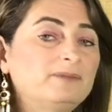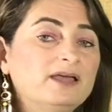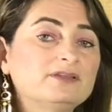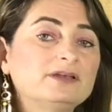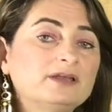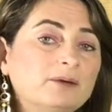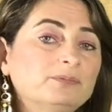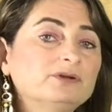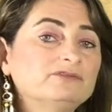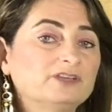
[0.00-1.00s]
by the
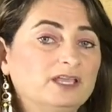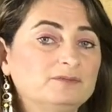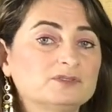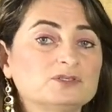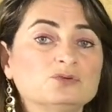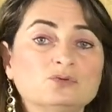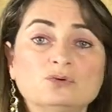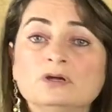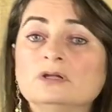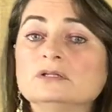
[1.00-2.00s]
number of games
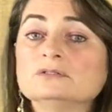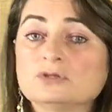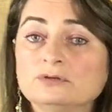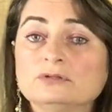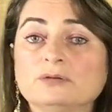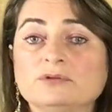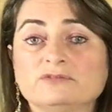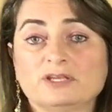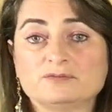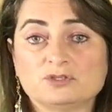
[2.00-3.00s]
total number
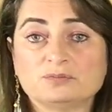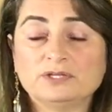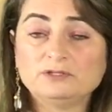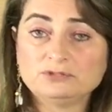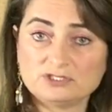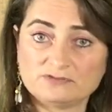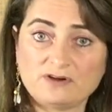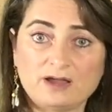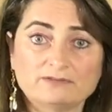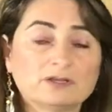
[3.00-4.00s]
of games you played, which is
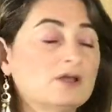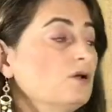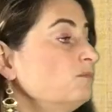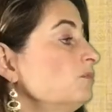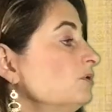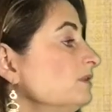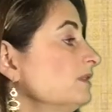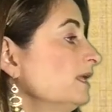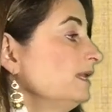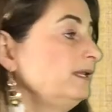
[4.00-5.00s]
5, more
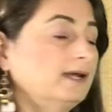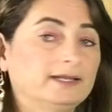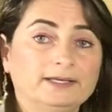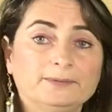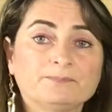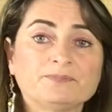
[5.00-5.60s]
than 90.